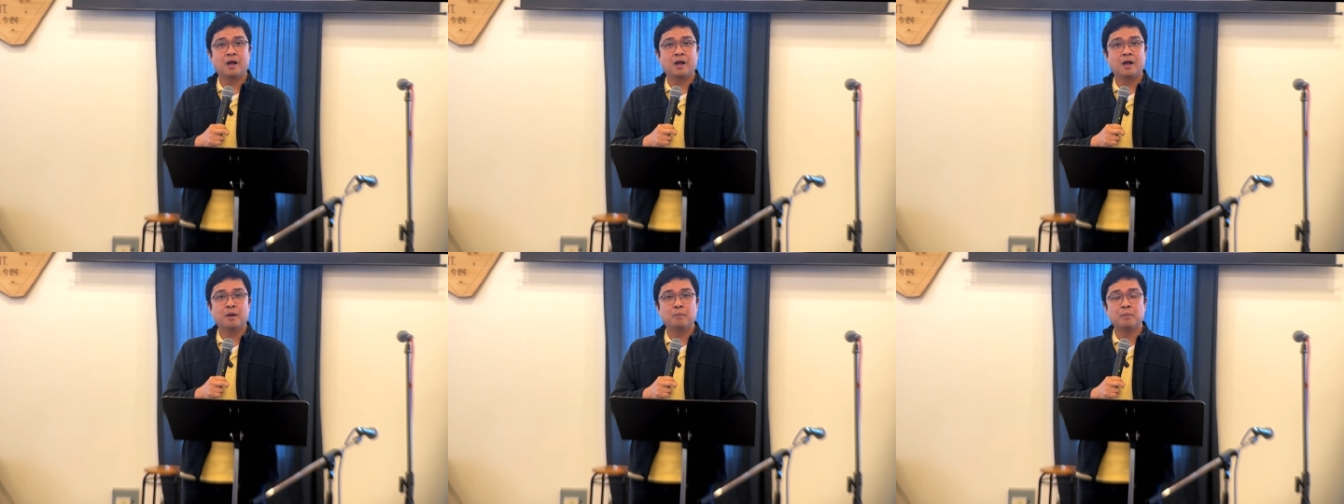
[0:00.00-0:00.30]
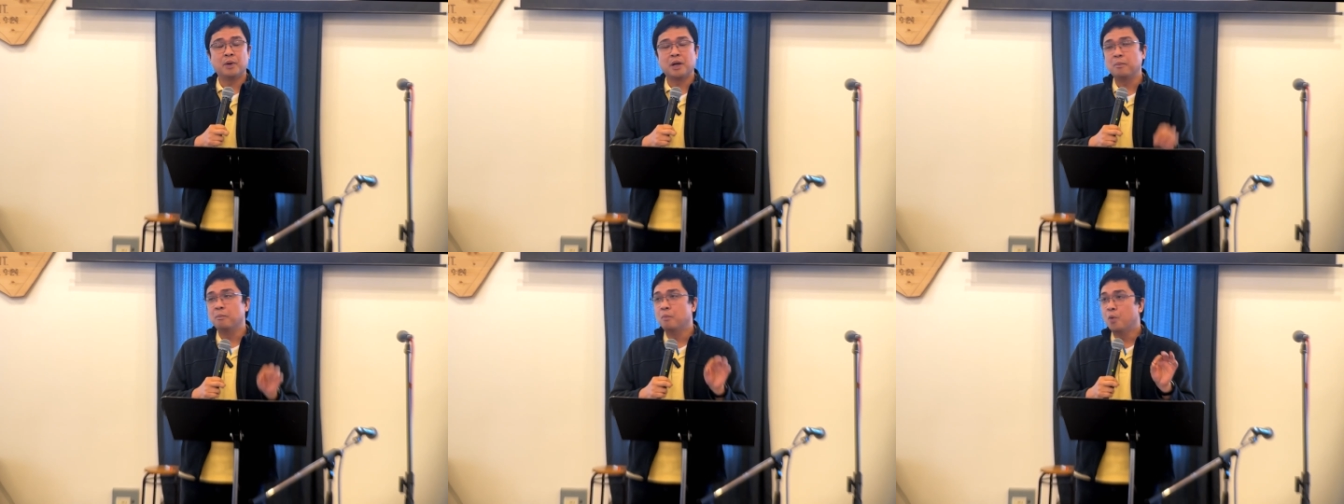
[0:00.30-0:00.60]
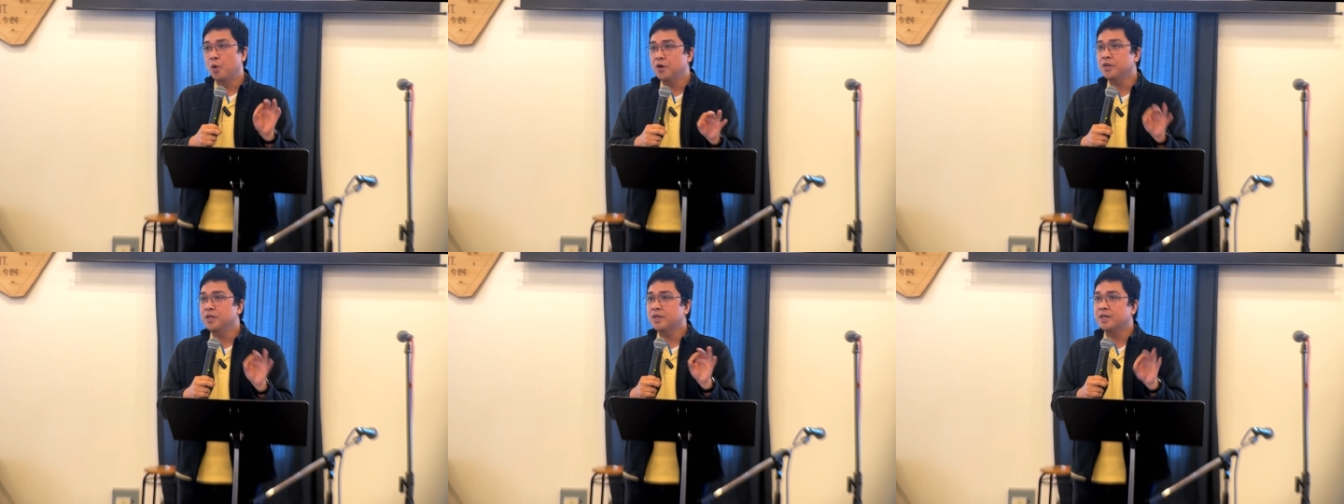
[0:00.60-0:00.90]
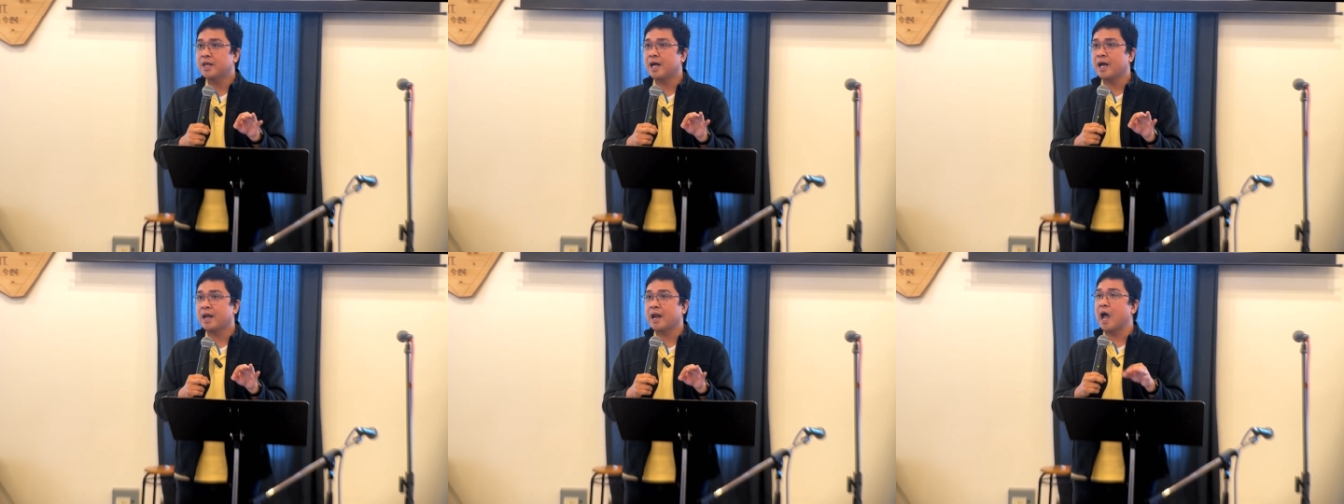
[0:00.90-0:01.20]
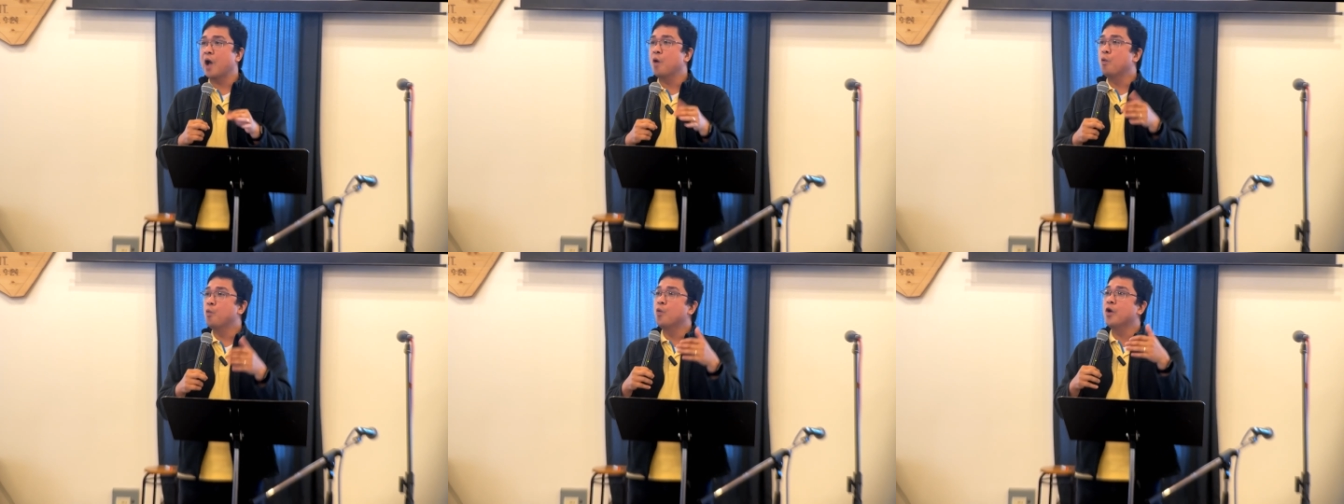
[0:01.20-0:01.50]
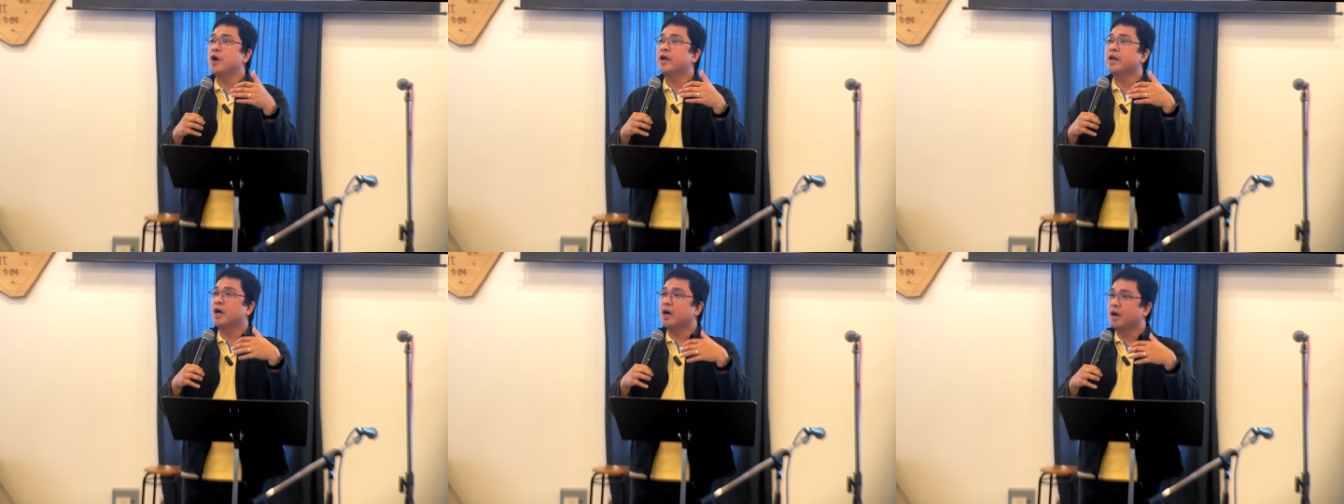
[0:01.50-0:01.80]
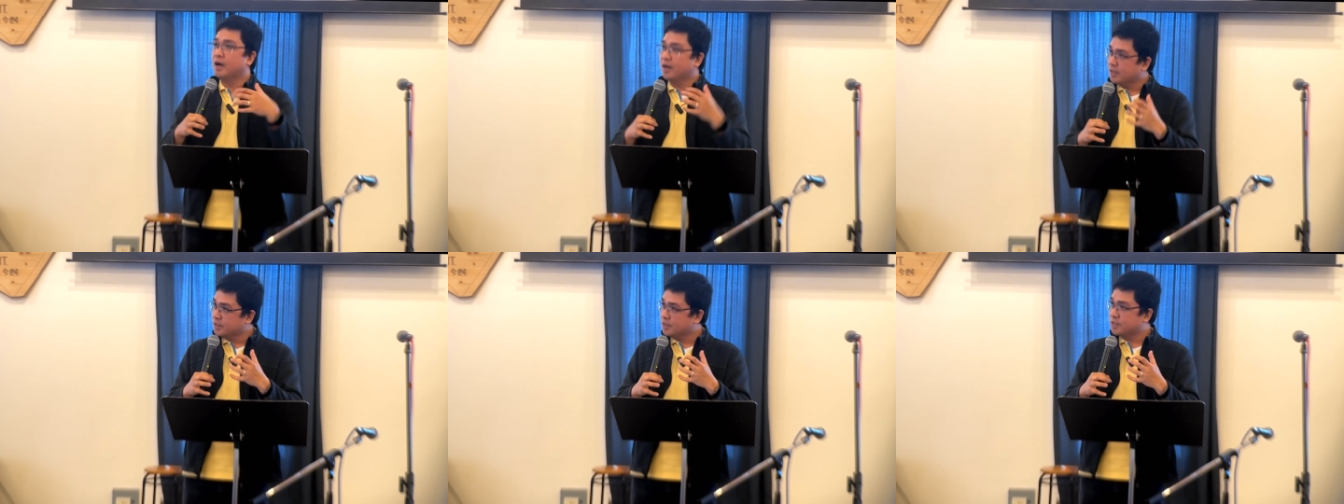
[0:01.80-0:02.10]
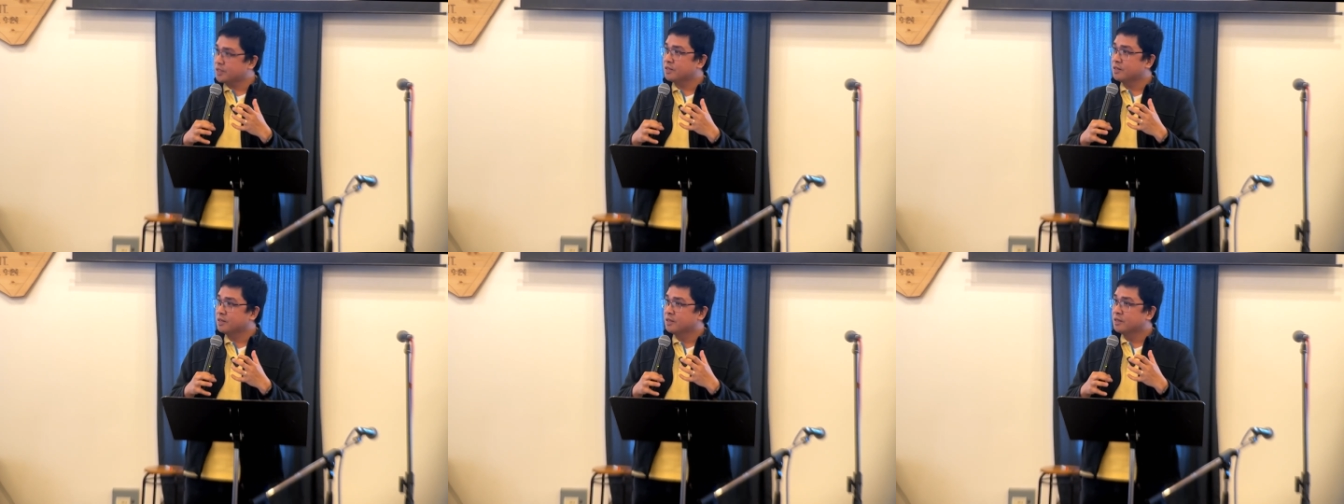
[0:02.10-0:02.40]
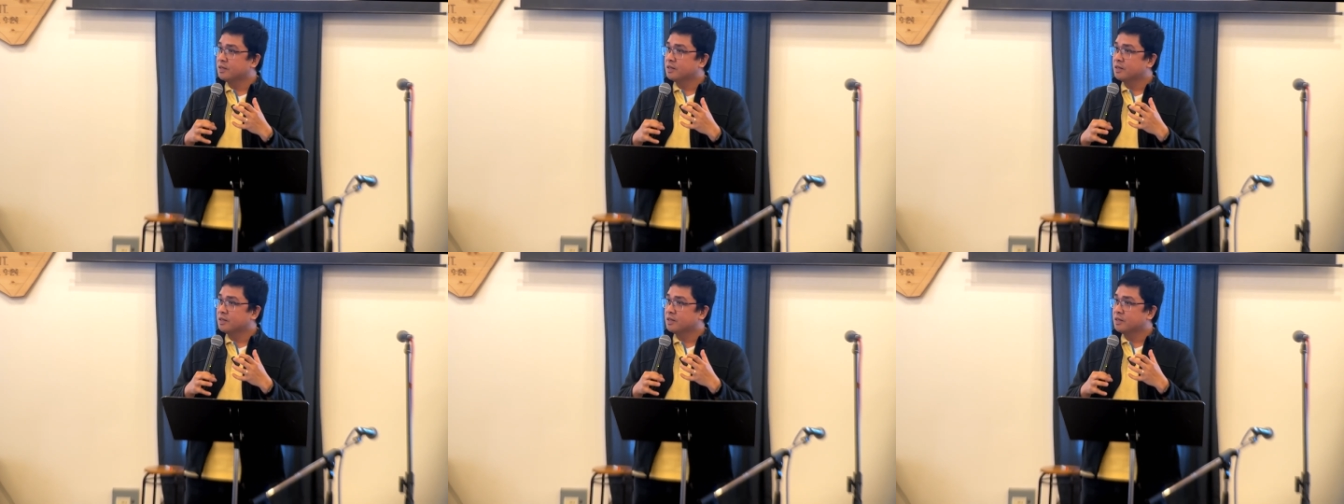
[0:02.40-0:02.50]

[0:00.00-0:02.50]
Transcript: But more than that, I want us